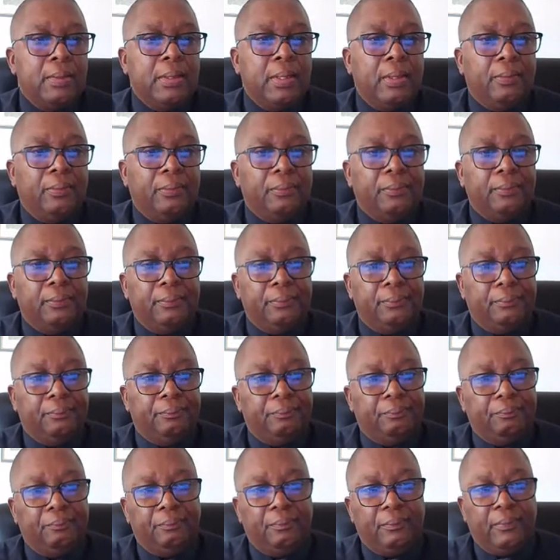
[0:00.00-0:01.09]
So,
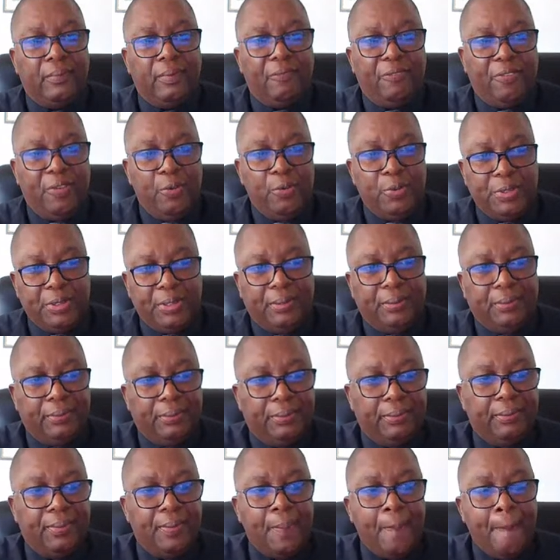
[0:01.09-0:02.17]
the future.
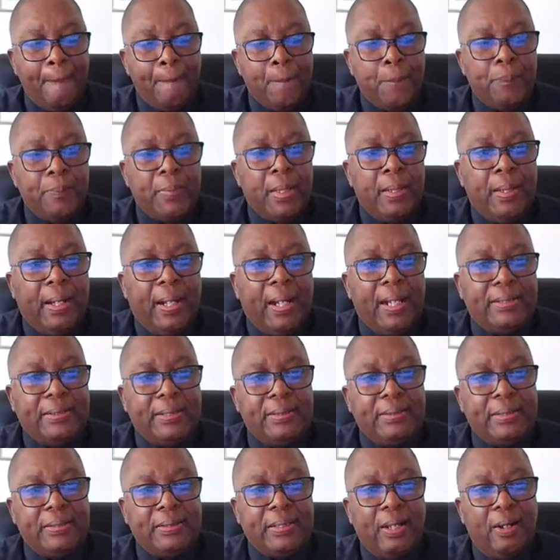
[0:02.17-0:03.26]

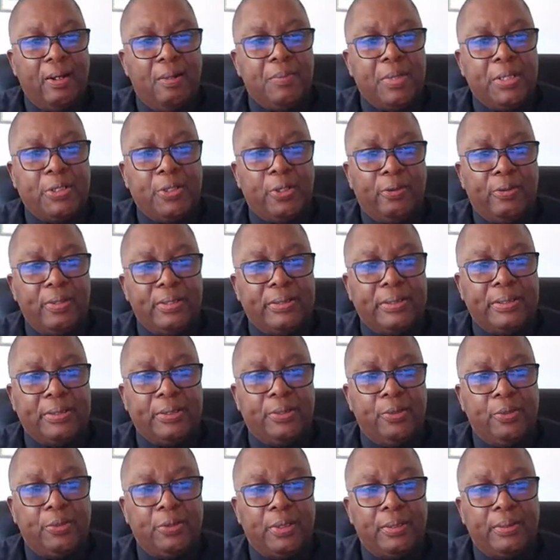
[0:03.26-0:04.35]
ICENS is now a mature
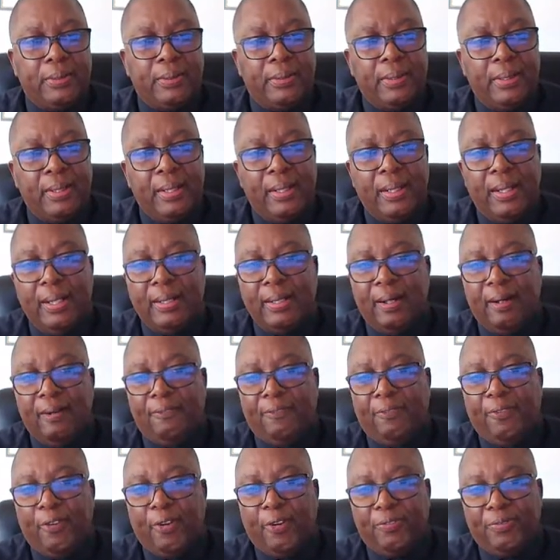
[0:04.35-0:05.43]
institution in our
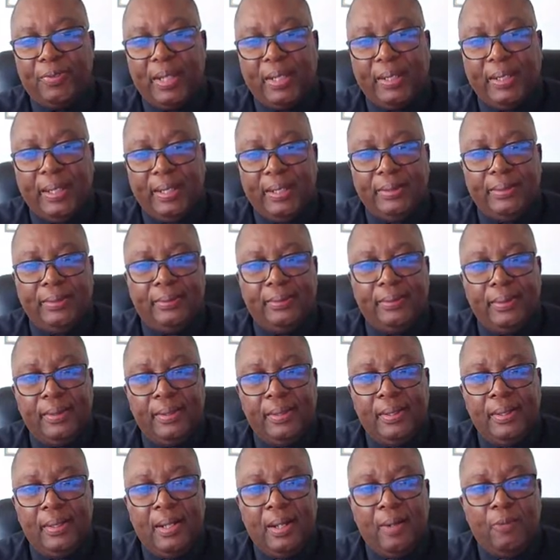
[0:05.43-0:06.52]
fourth decade,
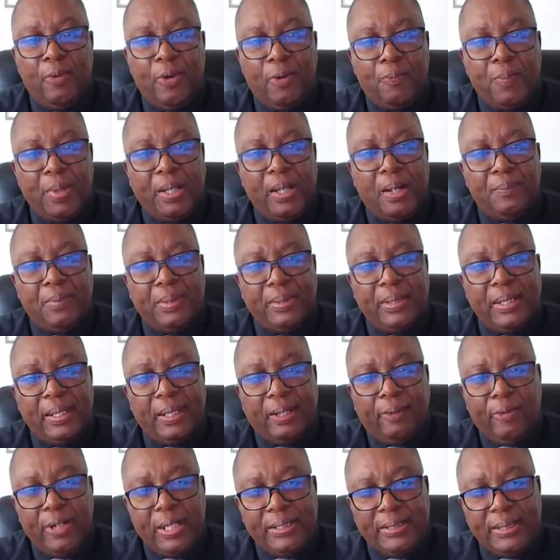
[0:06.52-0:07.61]
and we've become
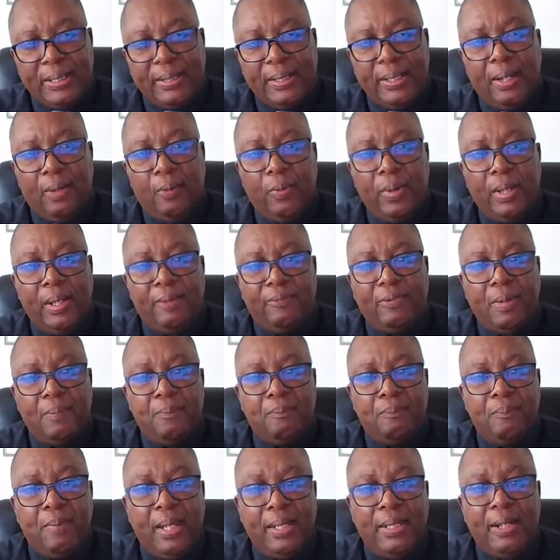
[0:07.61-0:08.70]
increasingly aware
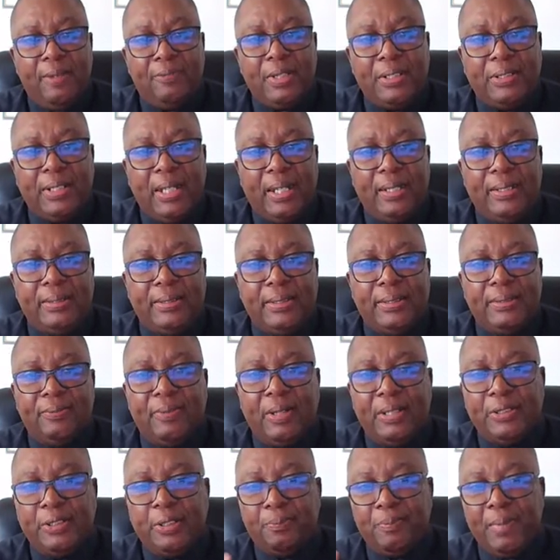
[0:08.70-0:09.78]
that many of the challenges
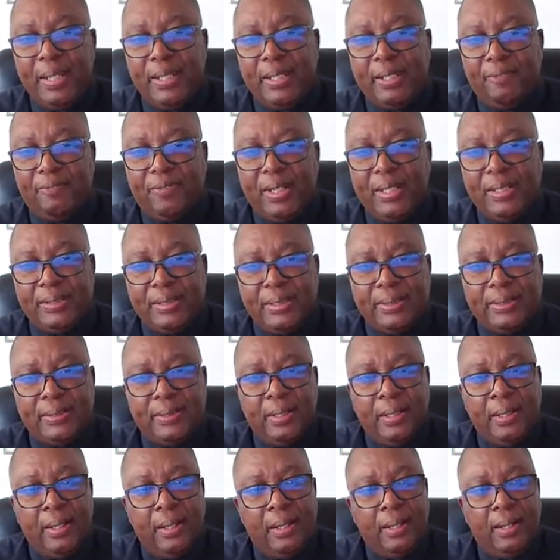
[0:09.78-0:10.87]
that Jamaica faces
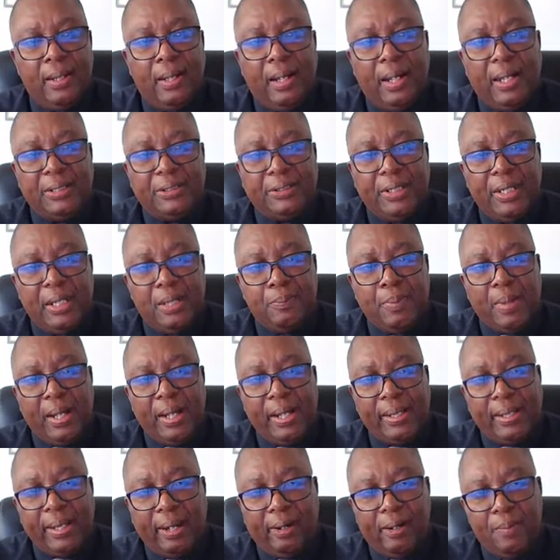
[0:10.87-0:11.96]
are shared by
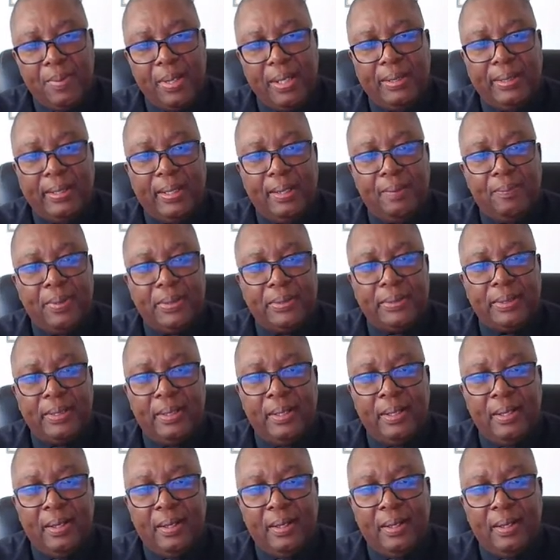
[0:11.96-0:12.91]
our Caribbean neighbors